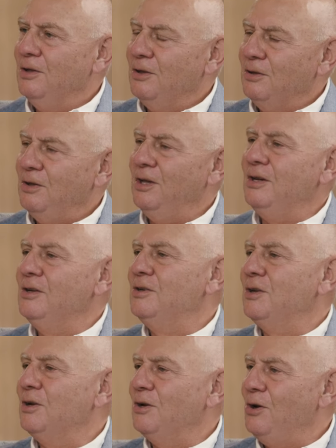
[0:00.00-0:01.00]
the
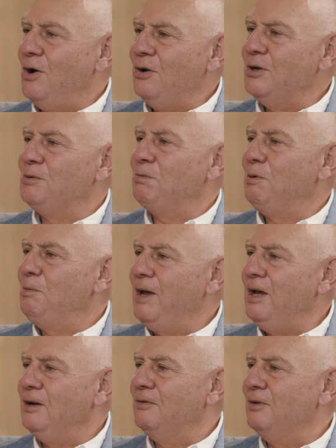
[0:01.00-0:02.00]
things that God has
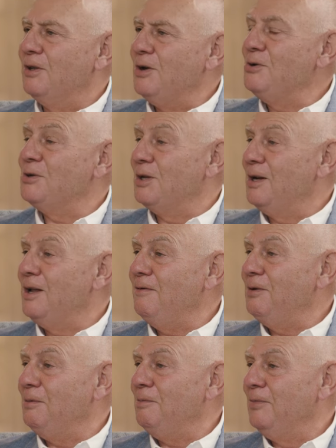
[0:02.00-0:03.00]
prepared for those that
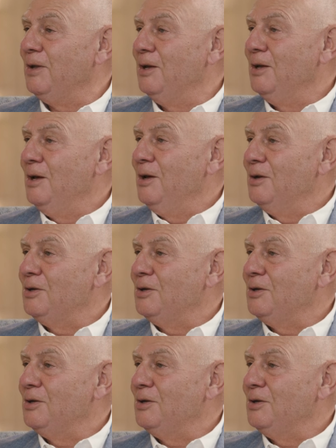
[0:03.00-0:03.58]
love him.